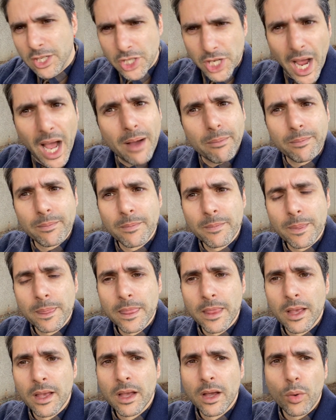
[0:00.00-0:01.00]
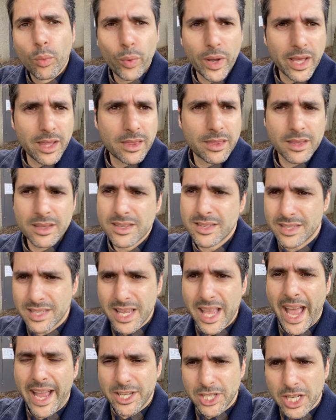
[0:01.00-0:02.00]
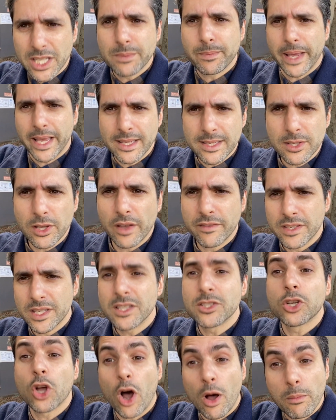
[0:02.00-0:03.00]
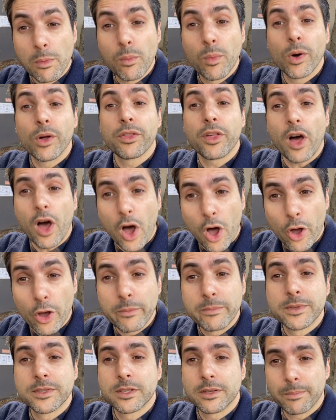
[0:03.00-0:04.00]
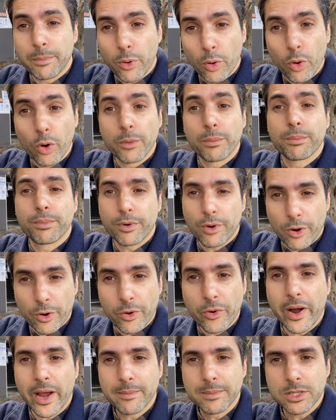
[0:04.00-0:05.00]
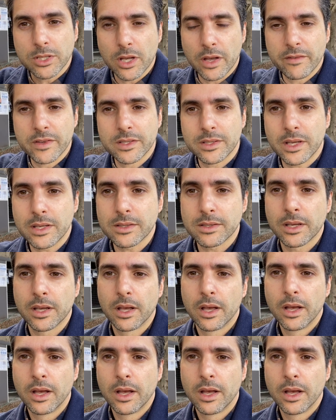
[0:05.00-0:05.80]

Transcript: up with CHSP services, Commonwealth Home Support Program services,